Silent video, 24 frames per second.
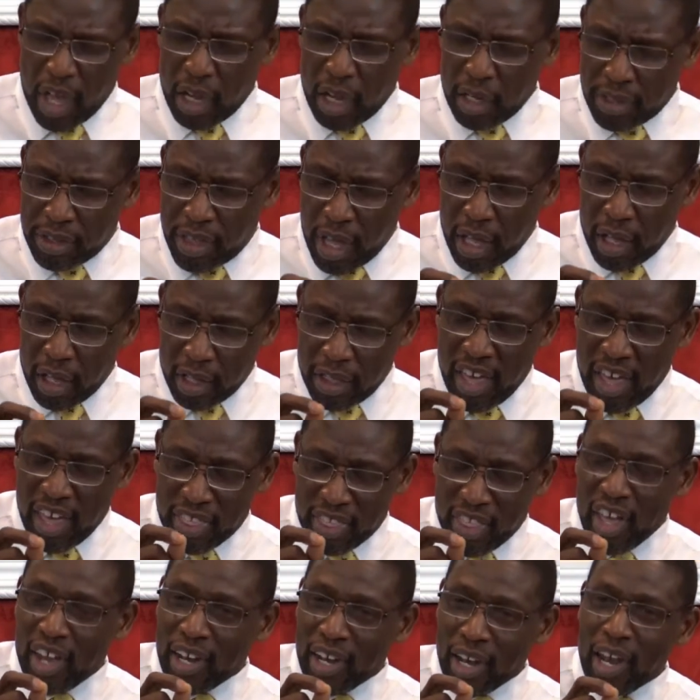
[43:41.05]
the,
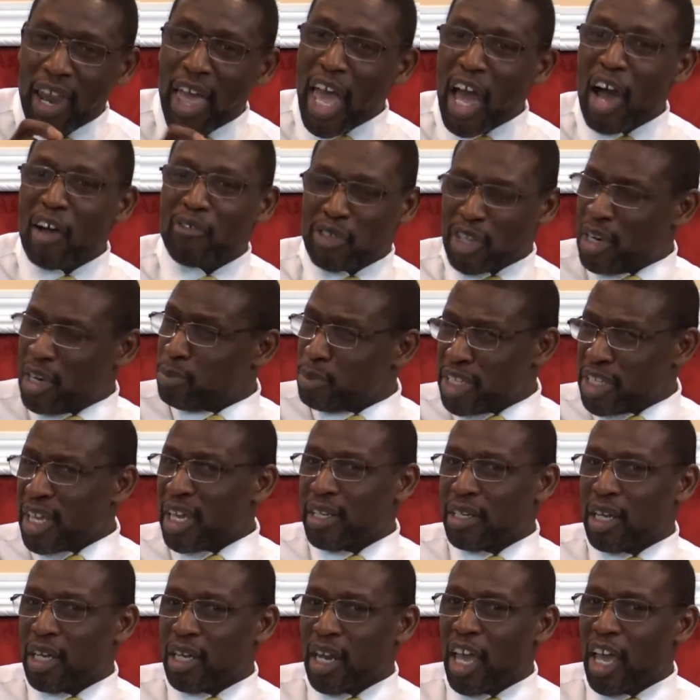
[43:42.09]
the left, and I'm saying
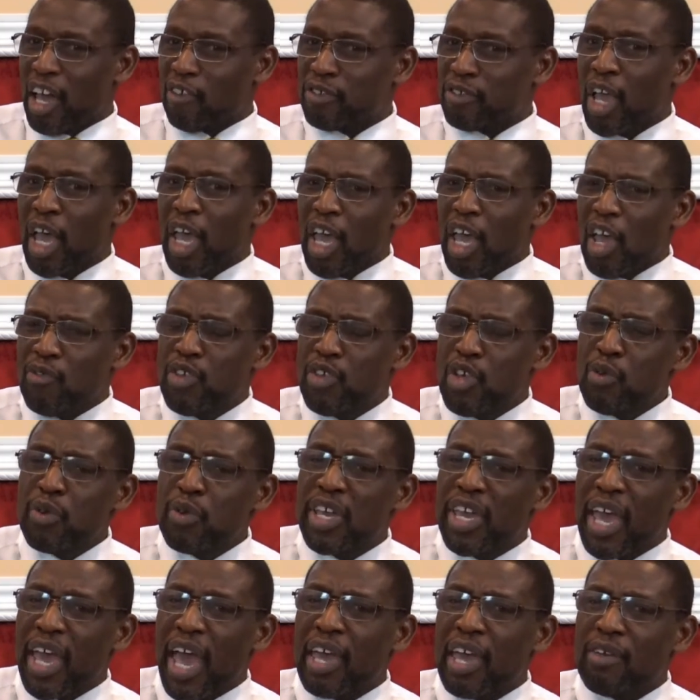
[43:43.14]
the left, if you
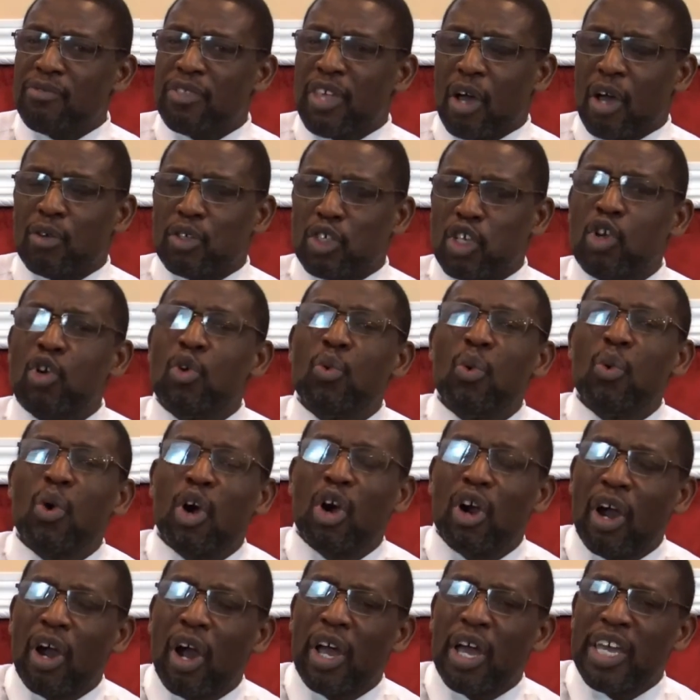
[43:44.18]
gave those who
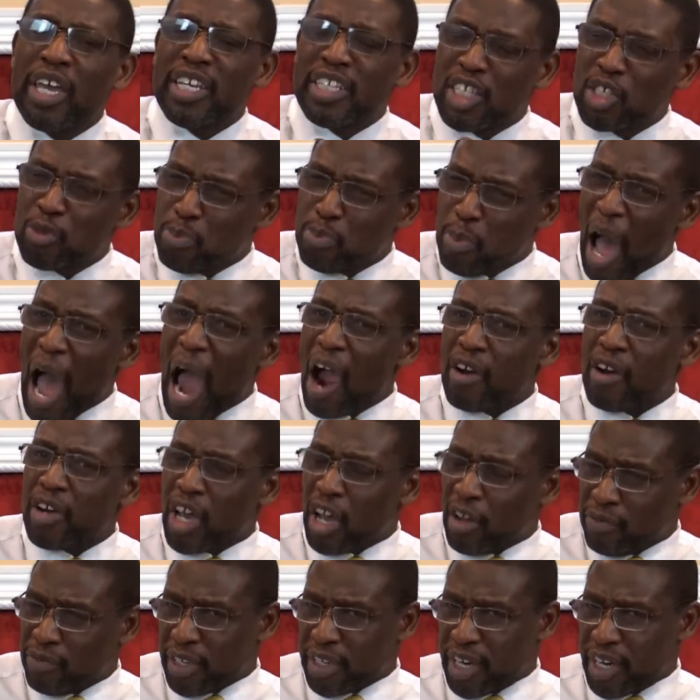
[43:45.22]
were inspired
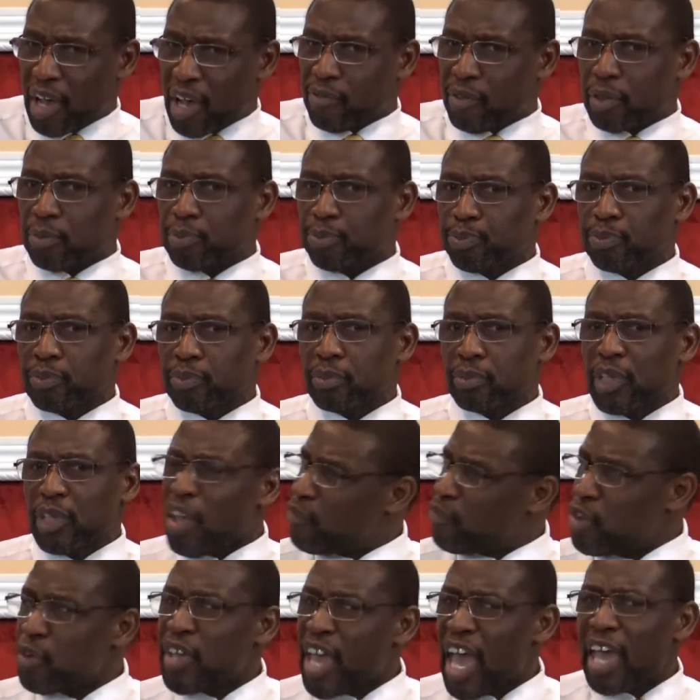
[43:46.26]
of the devil, if
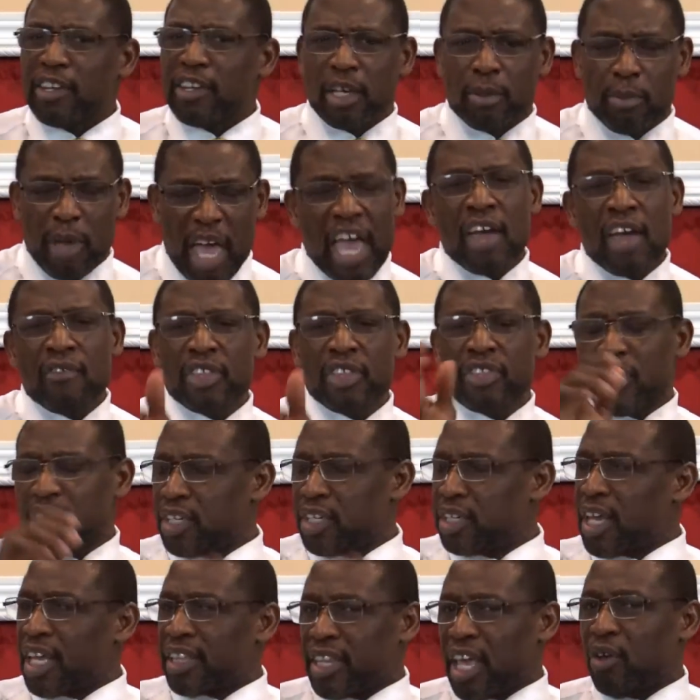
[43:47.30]
you gave them everything
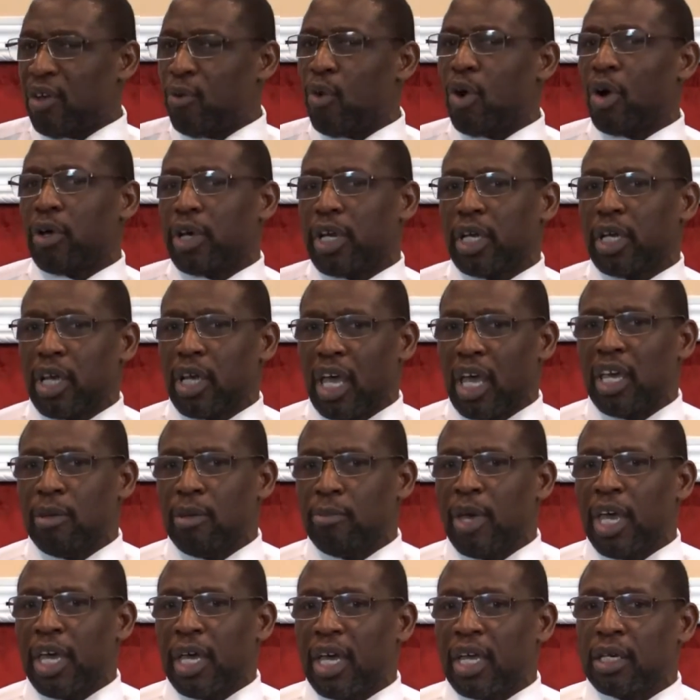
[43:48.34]
that they wanted,
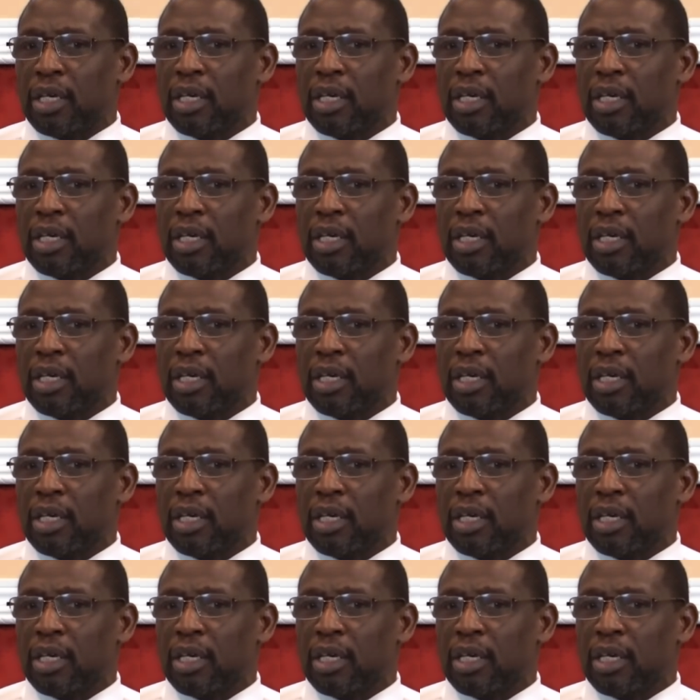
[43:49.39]
amen,